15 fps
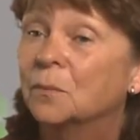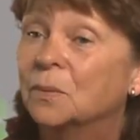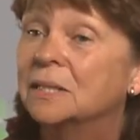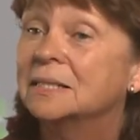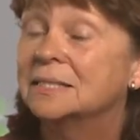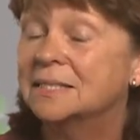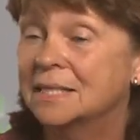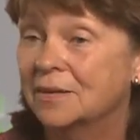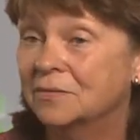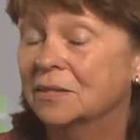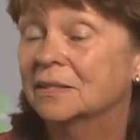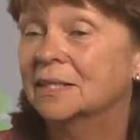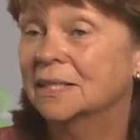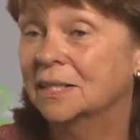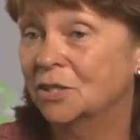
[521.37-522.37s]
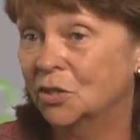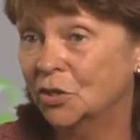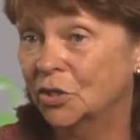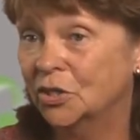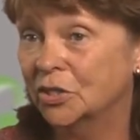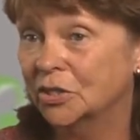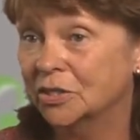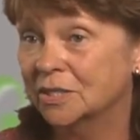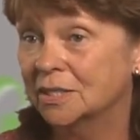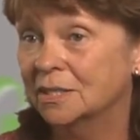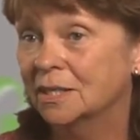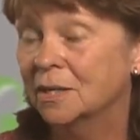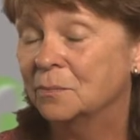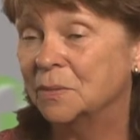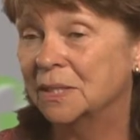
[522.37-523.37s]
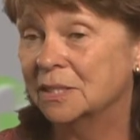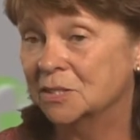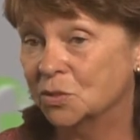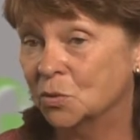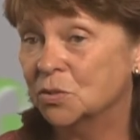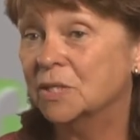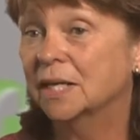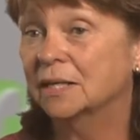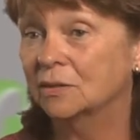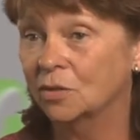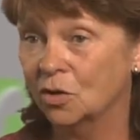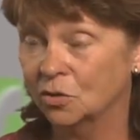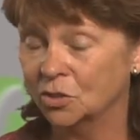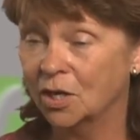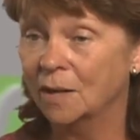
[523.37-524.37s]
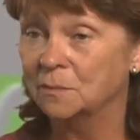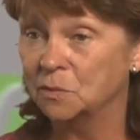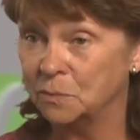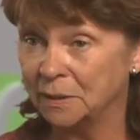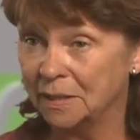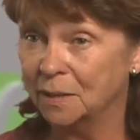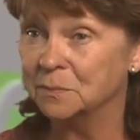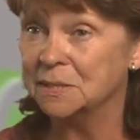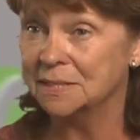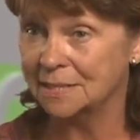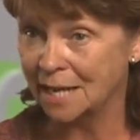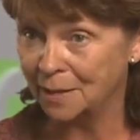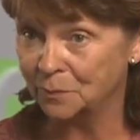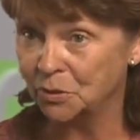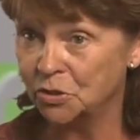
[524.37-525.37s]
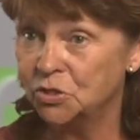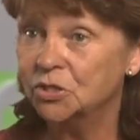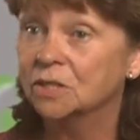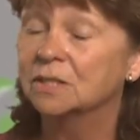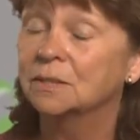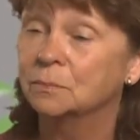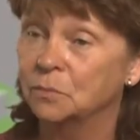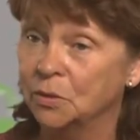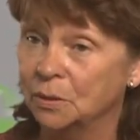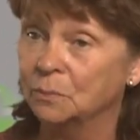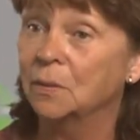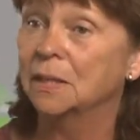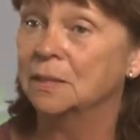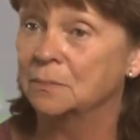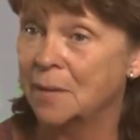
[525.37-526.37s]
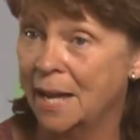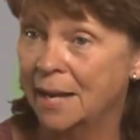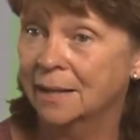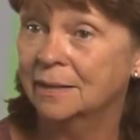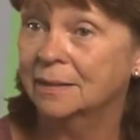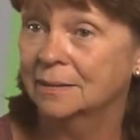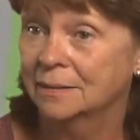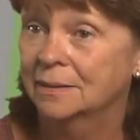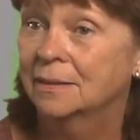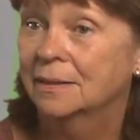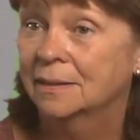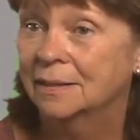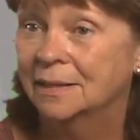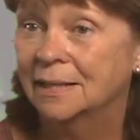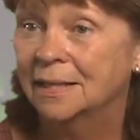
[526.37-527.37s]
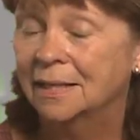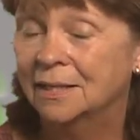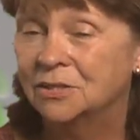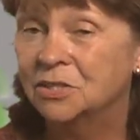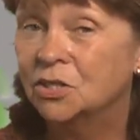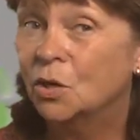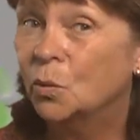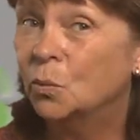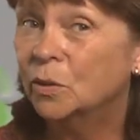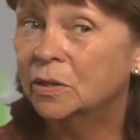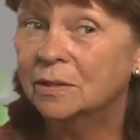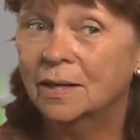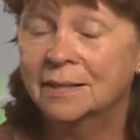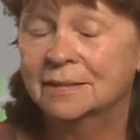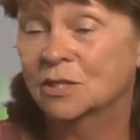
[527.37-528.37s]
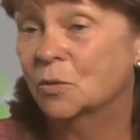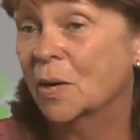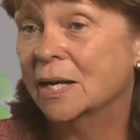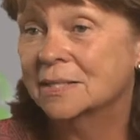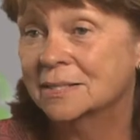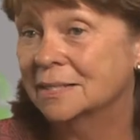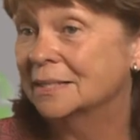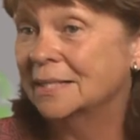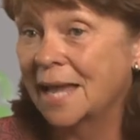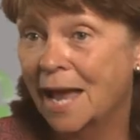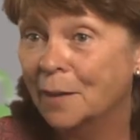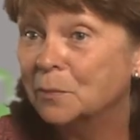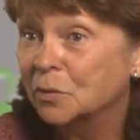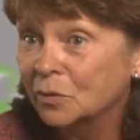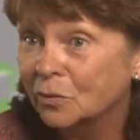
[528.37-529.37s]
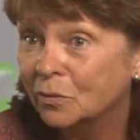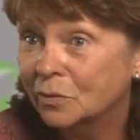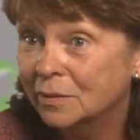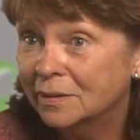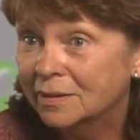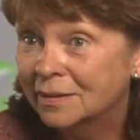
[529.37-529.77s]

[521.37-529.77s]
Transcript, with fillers: but it's definitely going to hurt because those take a long time to become established and to bring money back and, you know, we're like the grass seed capital.